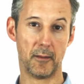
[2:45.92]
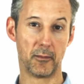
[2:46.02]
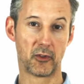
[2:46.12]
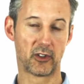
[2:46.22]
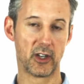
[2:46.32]

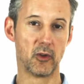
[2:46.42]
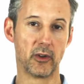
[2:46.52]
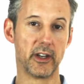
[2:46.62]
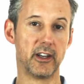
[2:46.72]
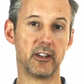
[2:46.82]

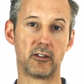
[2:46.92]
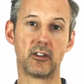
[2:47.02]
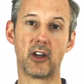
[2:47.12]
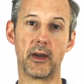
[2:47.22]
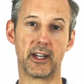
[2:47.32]
stillness,
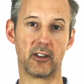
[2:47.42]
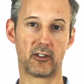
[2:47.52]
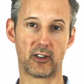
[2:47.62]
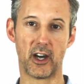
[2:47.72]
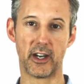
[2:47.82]
going
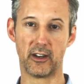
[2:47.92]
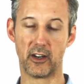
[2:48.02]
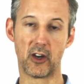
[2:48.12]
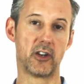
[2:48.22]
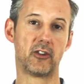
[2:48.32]
inside and
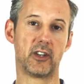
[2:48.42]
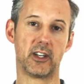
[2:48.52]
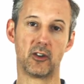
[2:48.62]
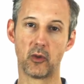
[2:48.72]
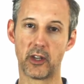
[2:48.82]
noticing
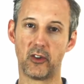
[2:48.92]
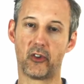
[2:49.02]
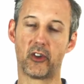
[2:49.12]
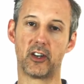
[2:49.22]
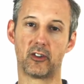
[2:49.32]
and all these
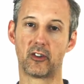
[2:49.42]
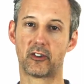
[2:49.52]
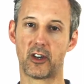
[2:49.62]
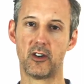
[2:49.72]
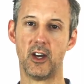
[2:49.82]
things. And
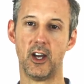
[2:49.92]
so